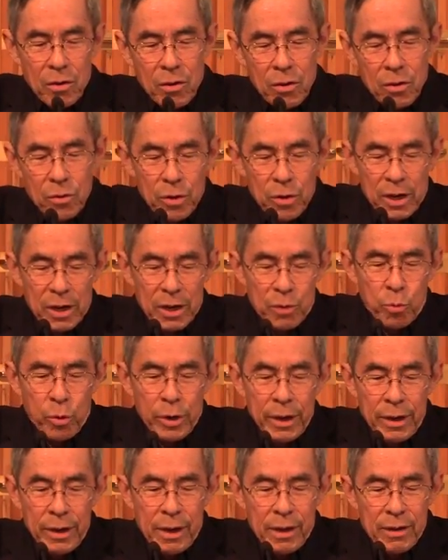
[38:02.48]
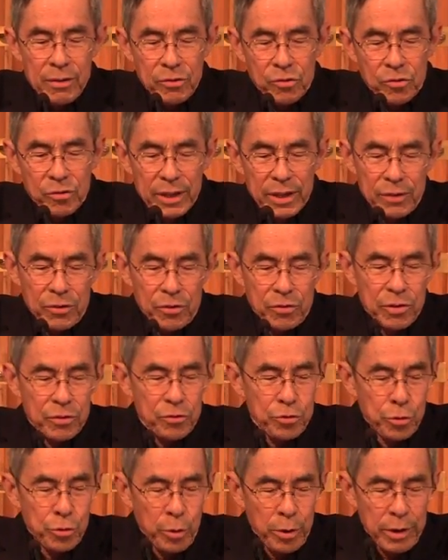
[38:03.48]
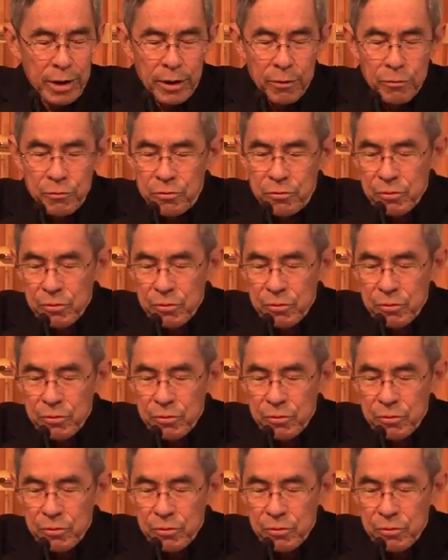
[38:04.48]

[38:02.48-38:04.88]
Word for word: Oh God, we sense that you have